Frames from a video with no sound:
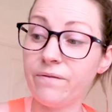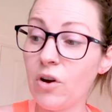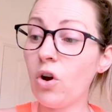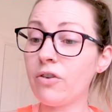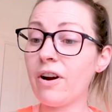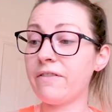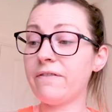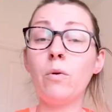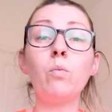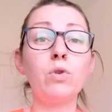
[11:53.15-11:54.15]
holographic
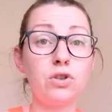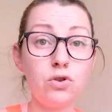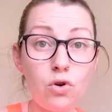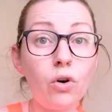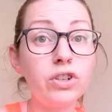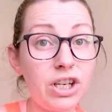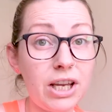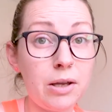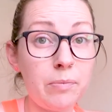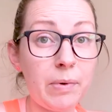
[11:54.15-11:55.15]
film was not
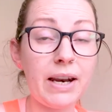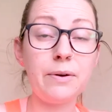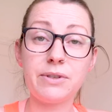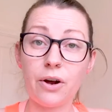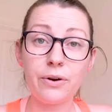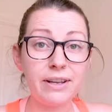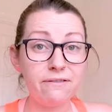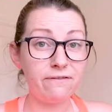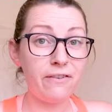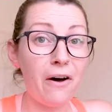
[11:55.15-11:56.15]
cheap, and it was only
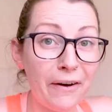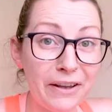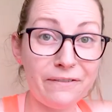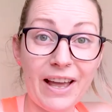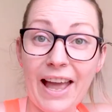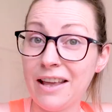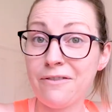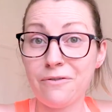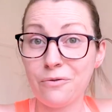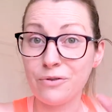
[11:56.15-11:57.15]
5
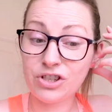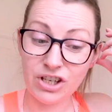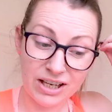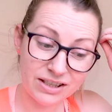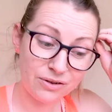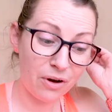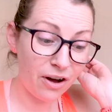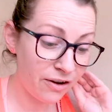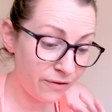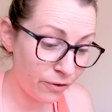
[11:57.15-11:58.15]
A4 sheets. So
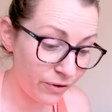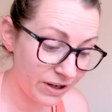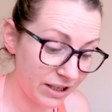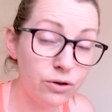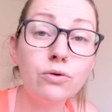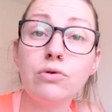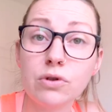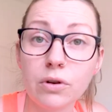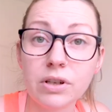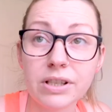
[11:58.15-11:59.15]
I've already
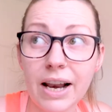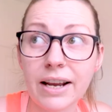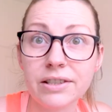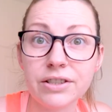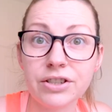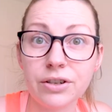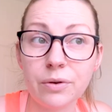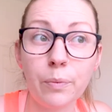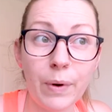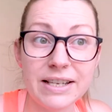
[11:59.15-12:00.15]
used slash
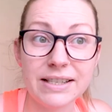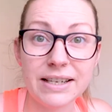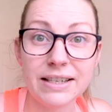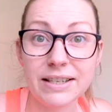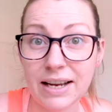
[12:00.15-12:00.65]
wasted,